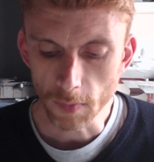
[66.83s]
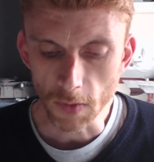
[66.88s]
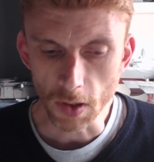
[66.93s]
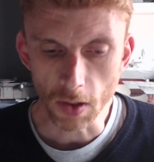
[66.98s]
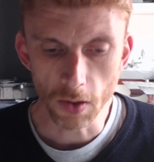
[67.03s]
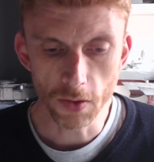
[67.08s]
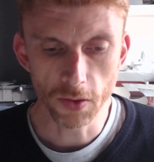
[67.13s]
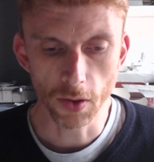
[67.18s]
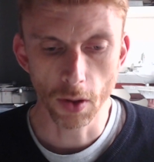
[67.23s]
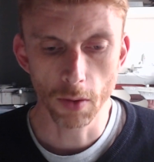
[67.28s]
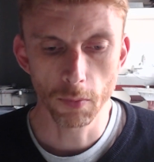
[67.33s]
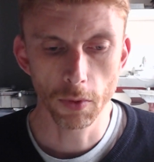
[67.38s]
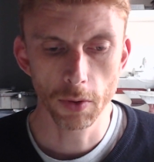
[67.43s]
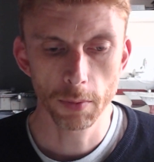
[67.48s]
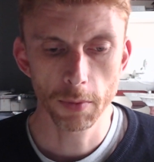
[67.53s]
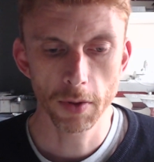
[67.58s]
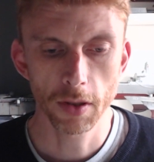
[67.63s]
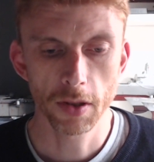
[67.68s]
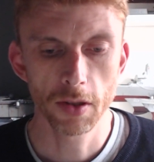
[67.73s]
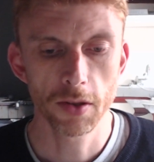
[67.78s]
So what are
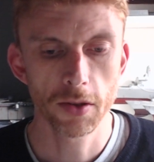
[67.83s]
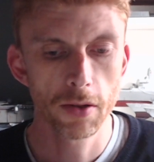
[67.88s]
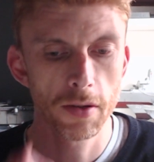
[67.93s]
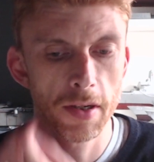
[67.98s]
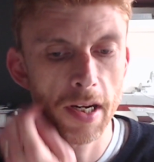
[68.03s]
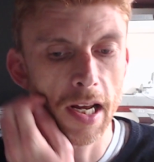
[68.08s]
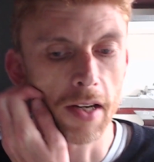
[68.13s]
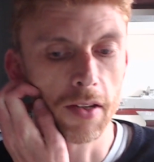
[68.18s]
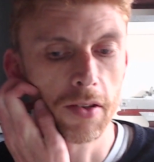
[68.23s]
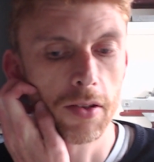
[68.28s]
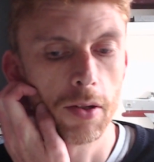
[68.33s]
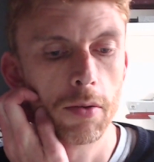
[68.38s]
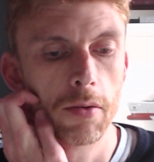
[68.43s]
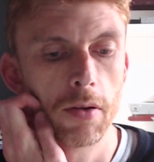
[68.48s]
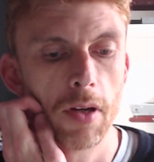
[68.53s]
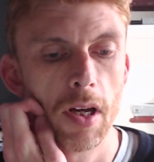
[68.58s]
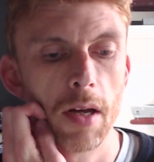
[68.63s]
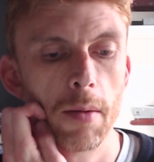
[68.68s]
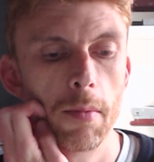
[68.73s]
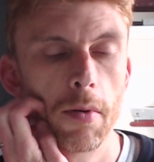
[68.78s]
we going to do next? So
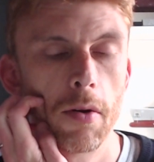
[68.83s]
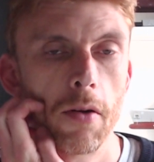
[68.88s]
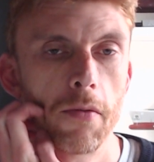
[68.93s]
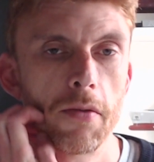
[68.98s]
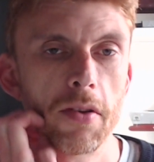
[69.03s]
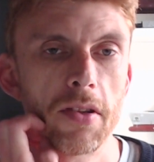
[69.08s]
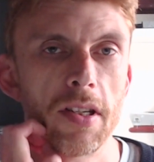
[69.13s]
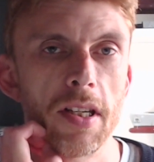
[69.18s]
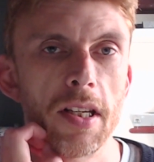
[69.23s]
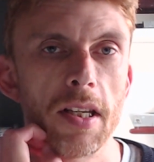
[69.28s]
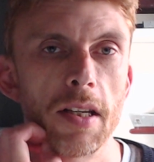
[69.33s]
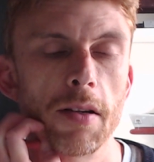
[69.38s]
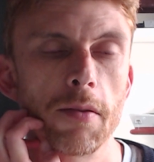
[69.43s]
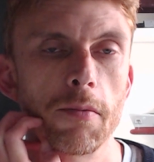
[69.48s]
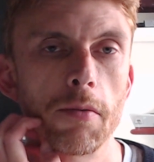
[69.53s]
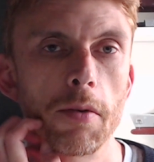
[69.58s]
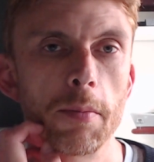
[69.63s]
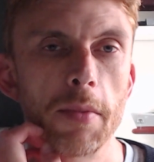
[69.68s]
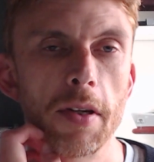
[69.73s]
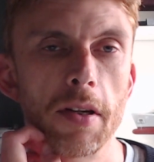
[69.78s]
obviously
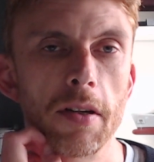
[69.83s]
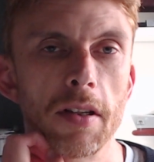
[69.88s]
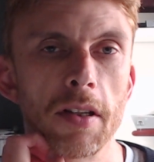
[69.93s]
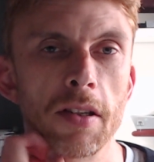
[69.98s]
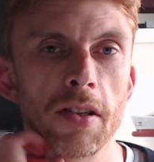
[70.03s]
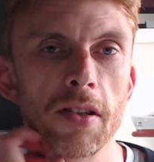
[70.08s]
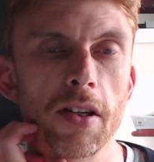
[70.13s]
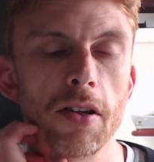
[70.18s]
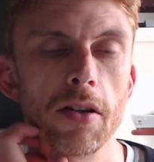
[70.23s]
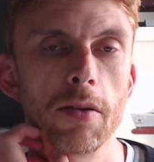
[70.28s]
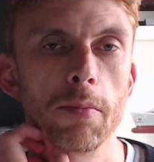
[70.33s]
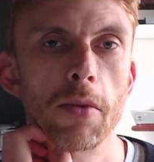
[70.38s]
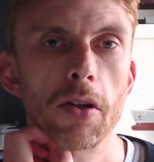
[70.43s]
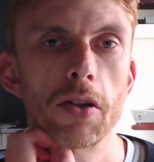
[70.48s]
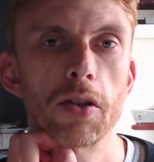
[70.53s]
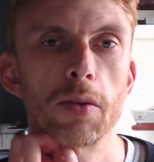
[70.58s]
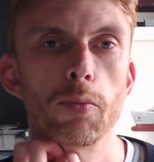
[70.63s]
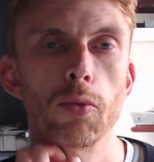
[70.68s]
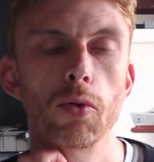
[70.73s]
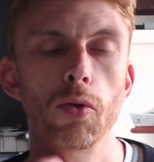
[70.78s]
won't be able to continue
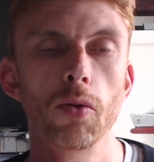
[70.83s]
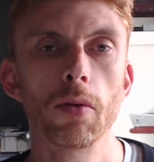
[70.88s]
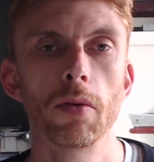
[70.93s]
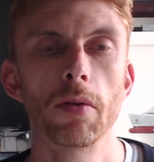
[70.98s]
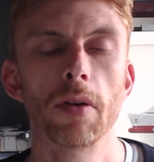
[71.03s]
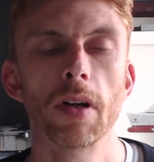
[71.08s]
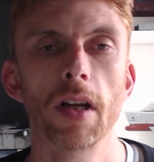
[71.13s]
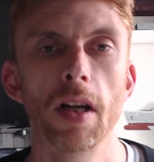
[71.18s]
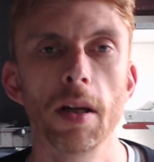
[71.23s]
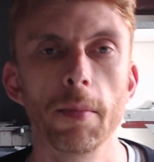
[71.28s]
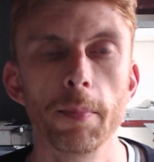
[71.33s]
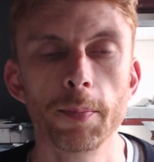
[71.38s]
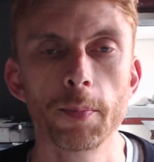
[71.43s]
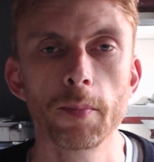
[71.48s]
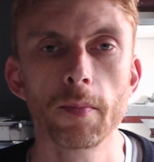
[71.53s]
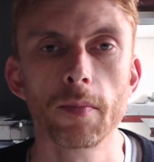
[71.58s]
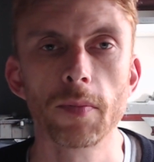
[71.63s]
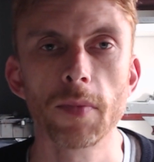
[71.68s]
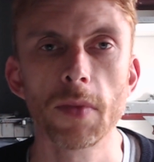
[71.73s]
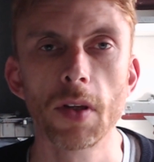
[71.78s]
much more
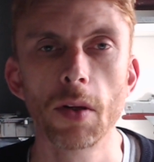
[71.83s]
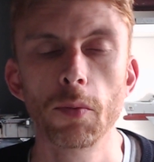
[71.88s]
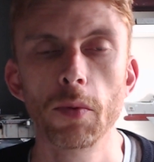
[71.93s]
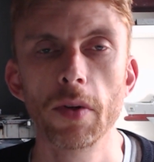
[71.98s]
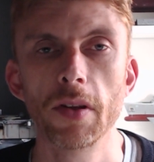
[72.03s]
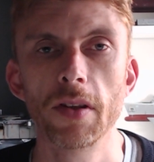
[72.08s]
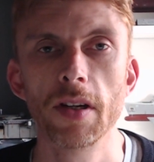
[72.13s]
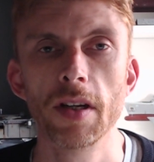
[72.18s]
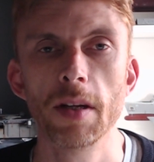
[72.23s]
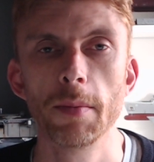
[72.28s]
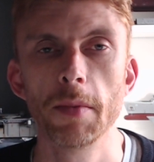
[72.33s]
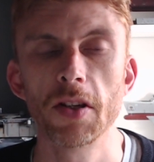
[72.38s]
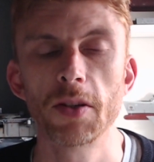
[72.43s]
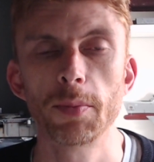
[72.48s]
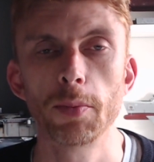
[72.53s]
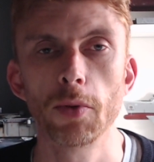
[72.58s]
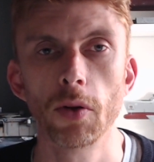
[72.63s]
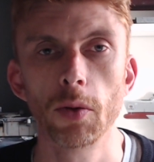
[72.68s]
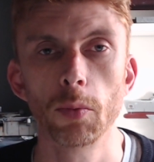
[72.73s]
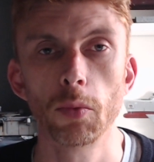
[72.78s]
with the Nimitz
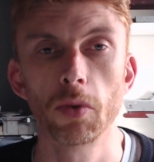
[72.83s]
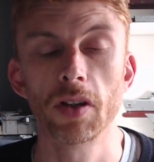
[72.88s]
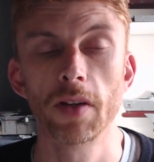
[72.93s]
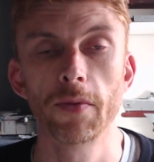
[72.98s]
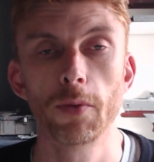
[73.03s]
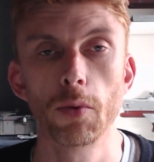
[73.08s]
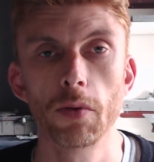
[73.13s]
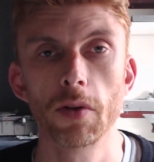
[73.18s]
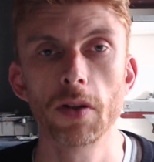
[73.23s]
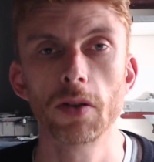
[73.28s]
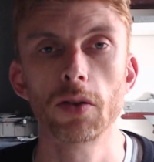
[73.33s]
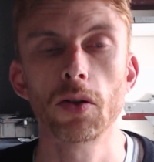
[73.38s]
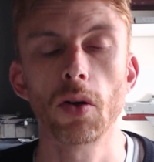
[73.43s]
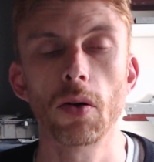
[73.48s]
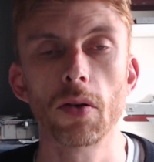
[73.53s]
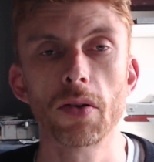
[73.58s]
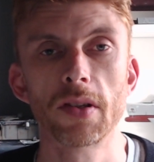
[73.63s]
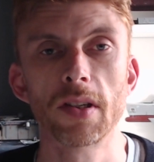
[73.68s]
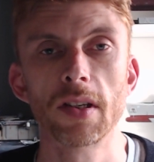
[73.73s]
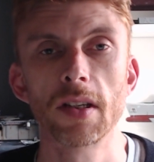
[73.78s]
beyond what I've already
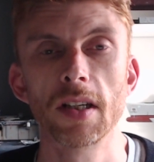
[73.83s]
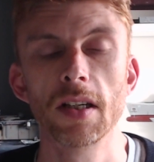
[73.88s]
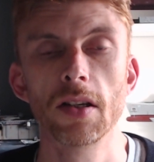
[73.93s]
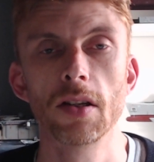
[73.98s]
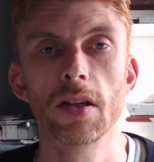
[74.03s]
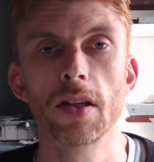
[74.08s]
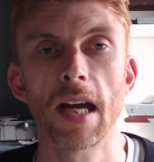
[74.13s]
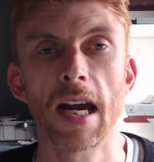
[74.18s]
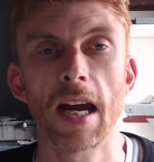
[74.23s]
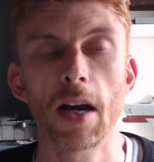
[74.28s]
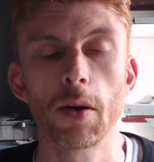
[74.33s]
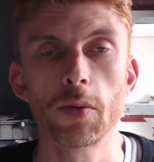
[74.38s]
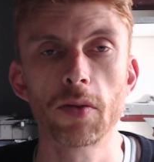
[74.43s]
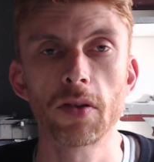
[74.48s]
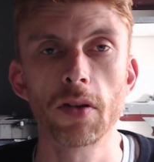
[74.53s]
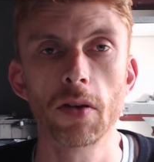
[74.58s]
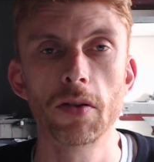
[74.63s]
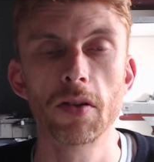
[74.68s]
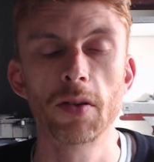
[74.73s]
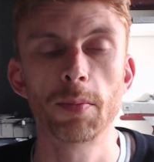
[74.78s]
got in the house,
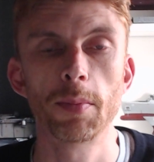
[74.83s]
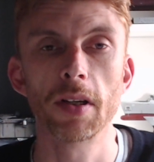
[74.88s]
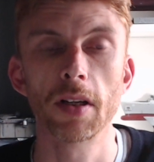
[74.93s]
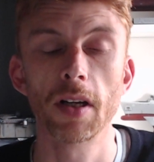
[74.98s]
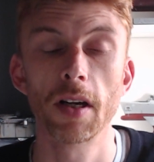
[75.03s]
so to speak.